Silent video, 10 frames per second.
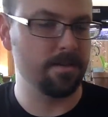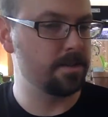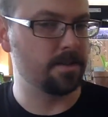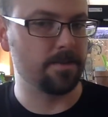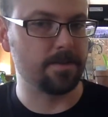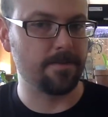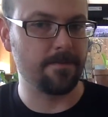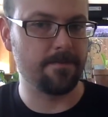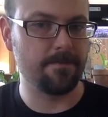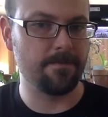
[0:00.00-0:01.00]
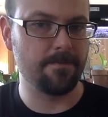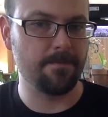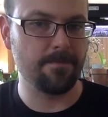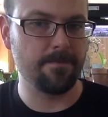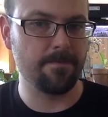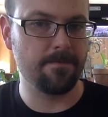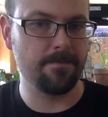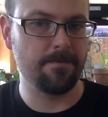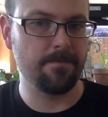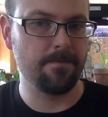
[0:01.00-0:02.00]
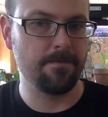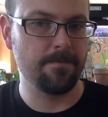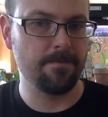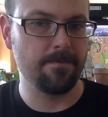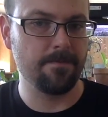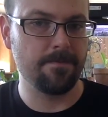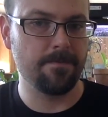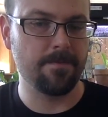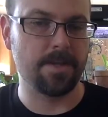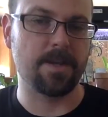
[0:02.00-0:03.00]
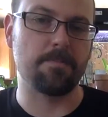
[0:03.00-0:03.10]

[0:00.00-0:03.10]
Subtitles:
So it's, and I